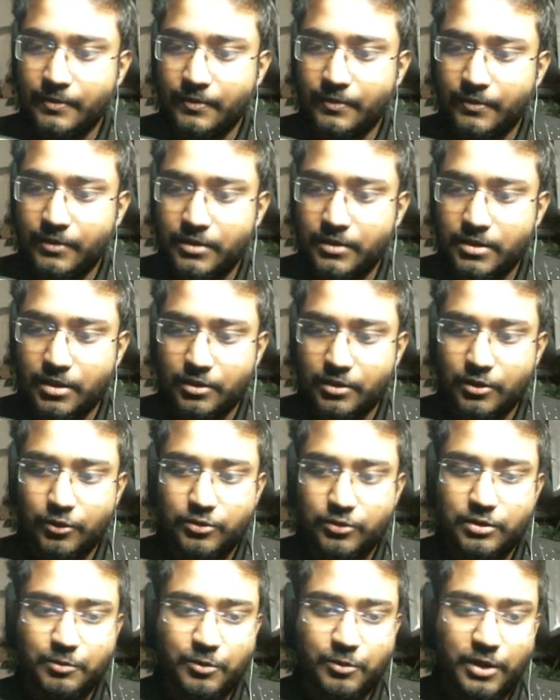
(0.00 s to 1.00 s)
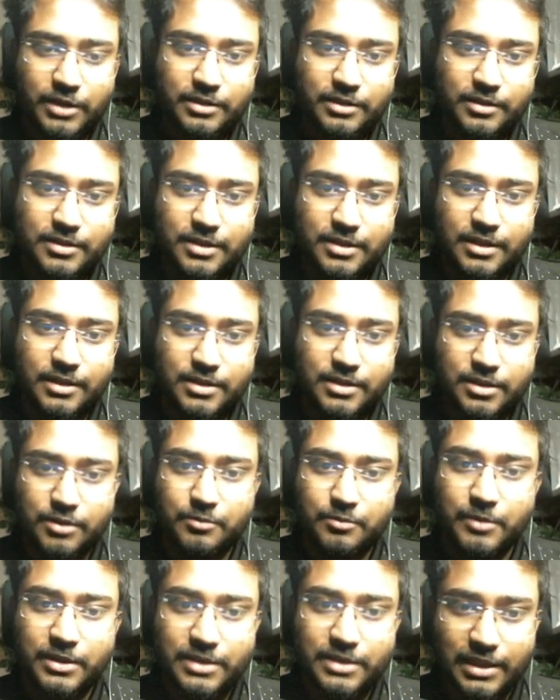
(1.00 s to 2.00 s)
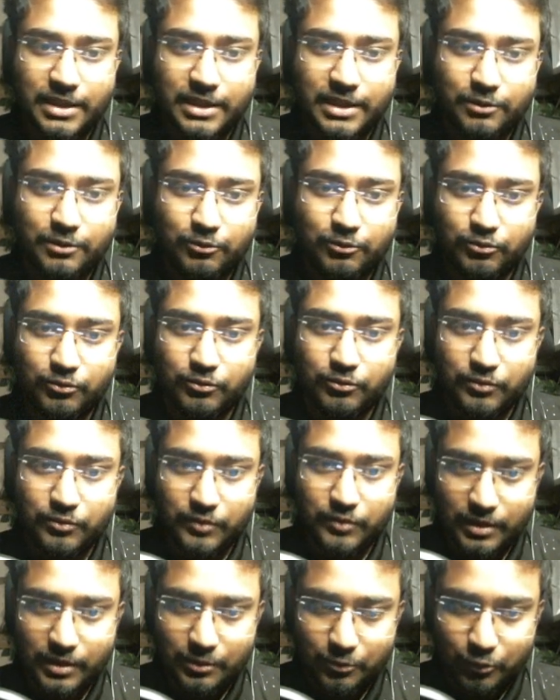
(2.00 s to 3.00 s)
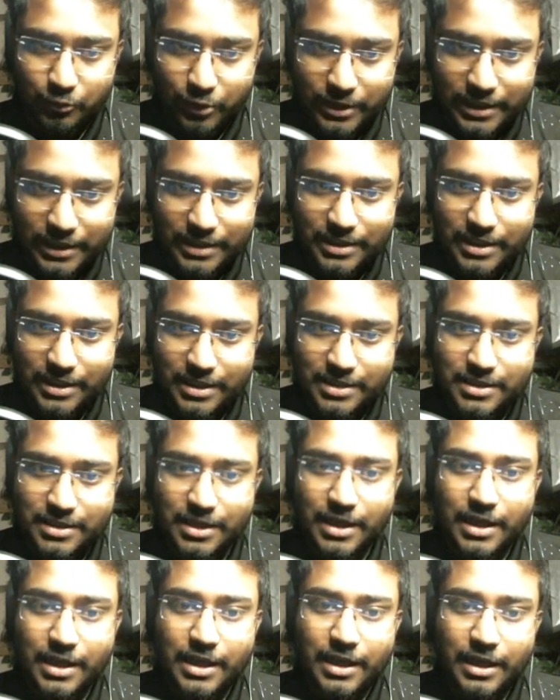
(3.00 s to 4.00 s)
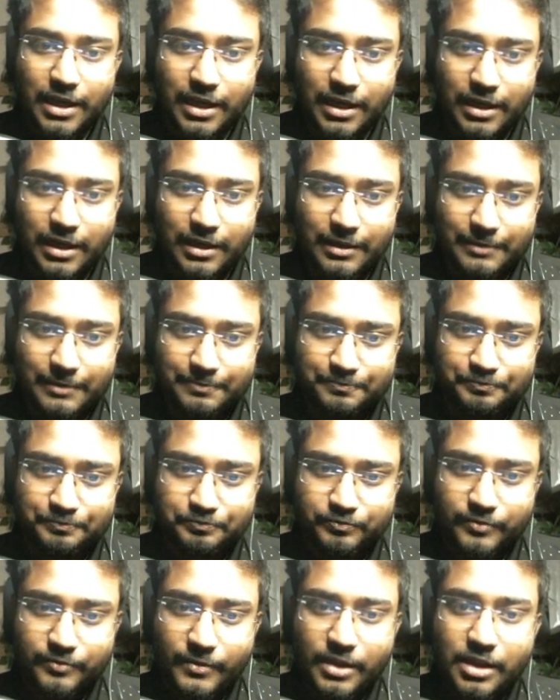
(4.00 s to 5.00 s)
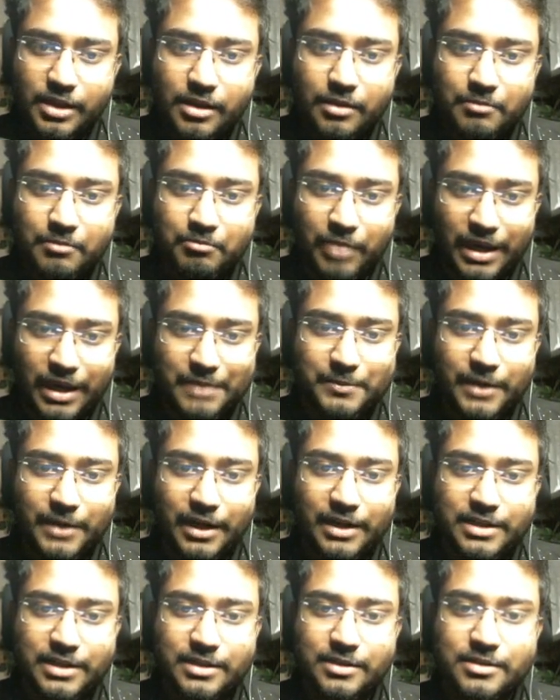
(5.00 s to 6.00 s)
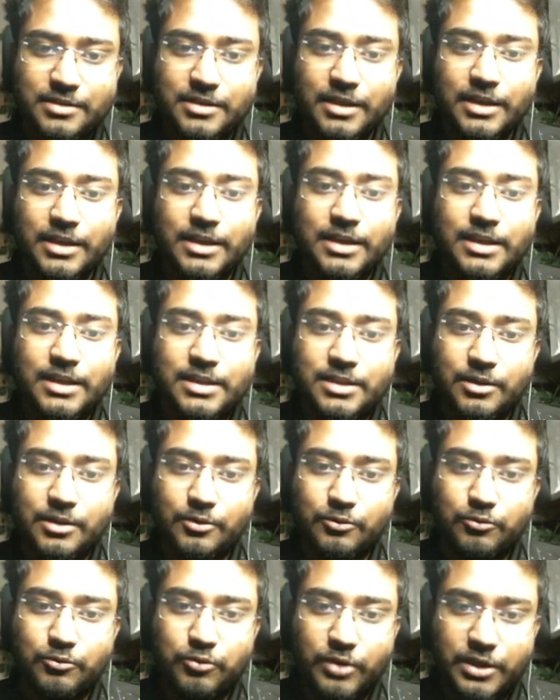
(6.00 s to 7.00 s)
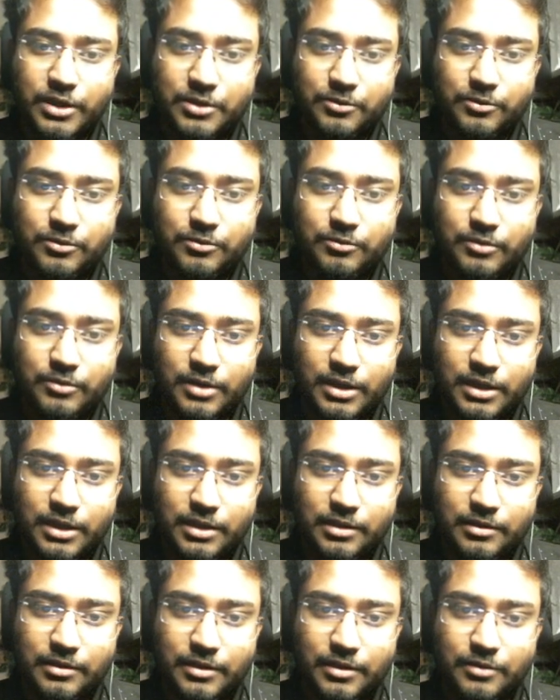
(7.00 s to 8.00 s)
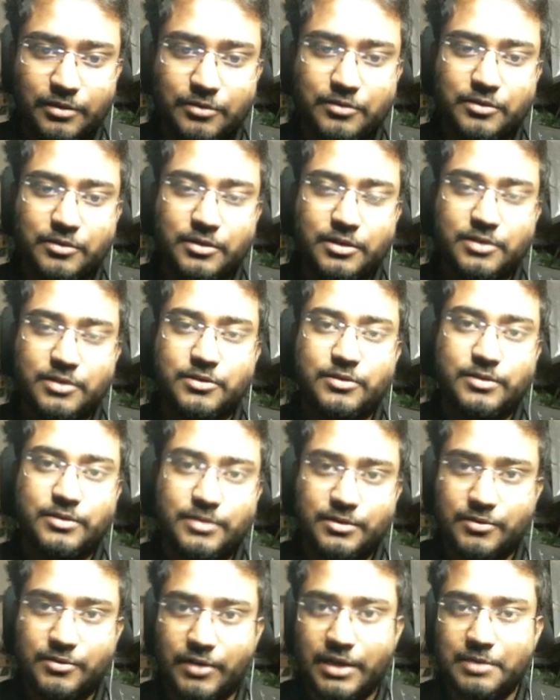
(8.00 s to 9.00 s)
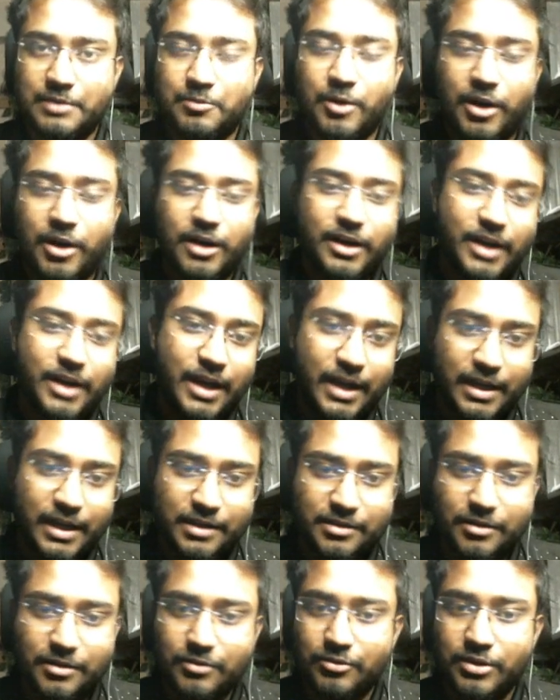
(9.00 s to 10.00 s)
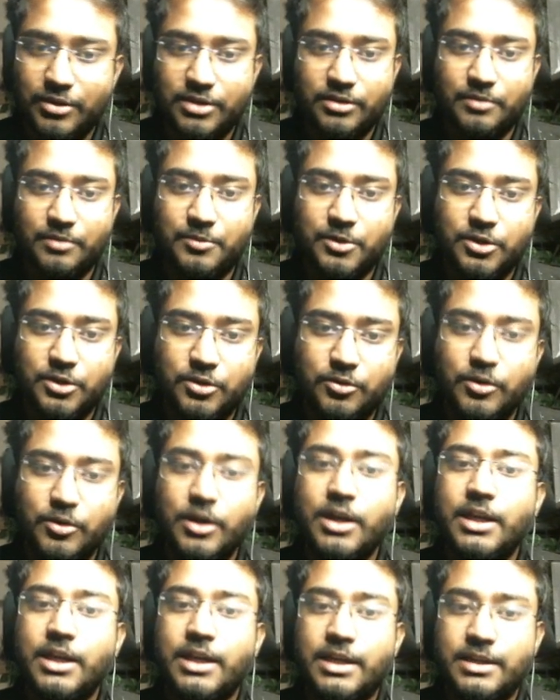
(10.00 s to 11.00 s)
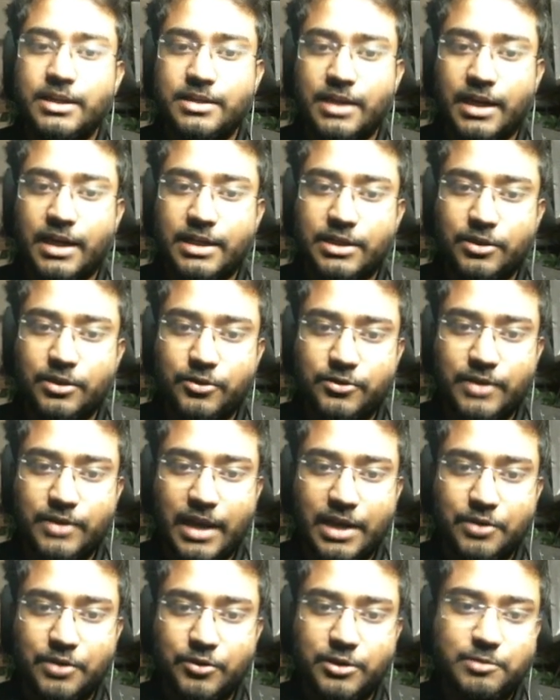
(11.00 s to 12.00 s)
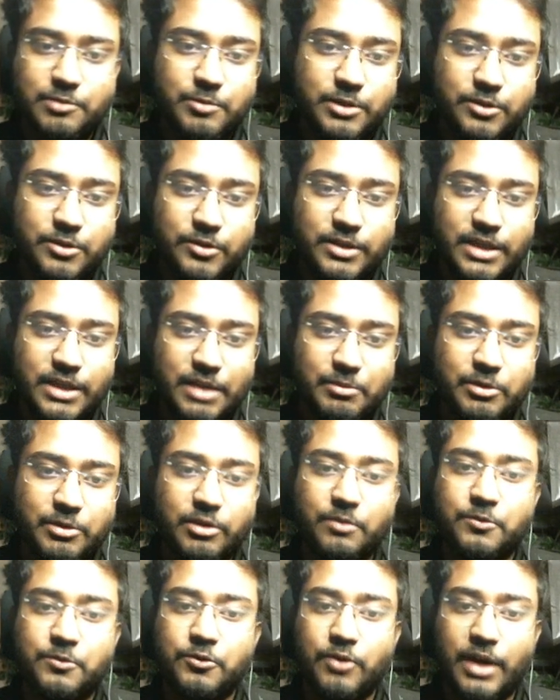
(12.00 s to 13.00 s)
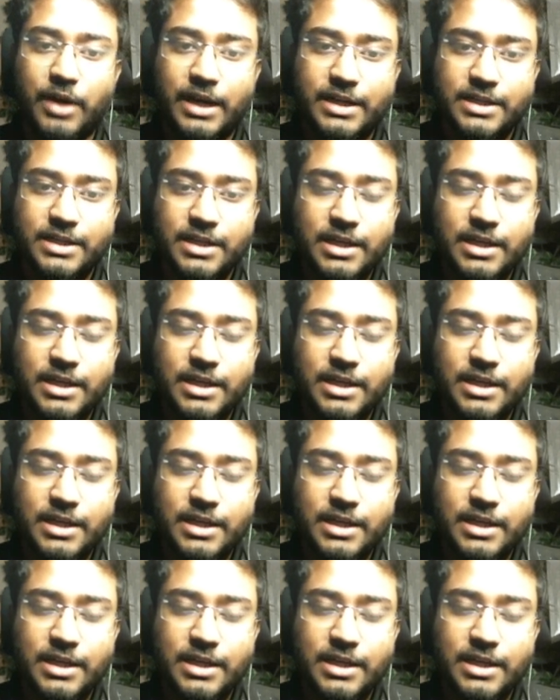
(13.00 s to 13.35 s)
So no surprises there. So basically within these pipe characters, so what you straight bar character, what you have to do inside those sandwich between them, you have to write